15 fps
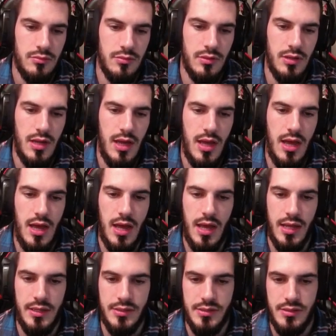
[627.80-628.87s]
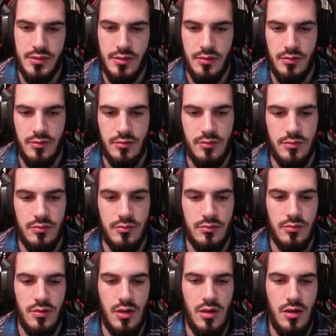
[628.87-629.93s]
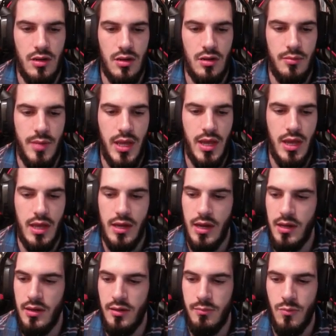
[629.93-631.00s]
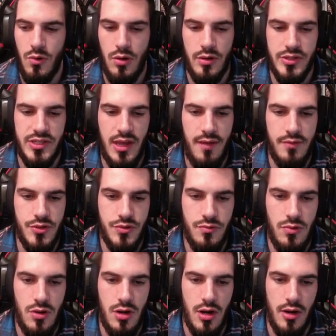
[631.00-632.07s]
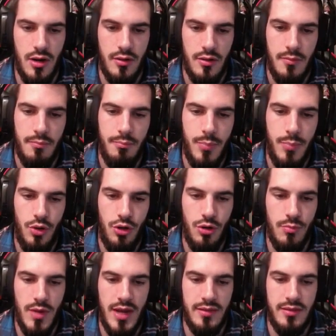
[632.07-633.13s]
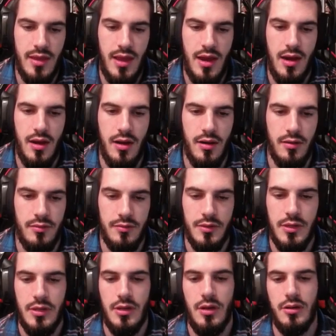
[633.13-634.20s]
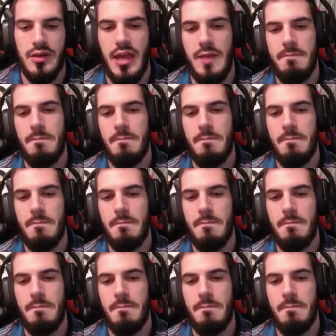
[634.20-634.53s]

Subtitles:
Nice. Oh man, I need more Savage Roar. Boom, right there. Okay.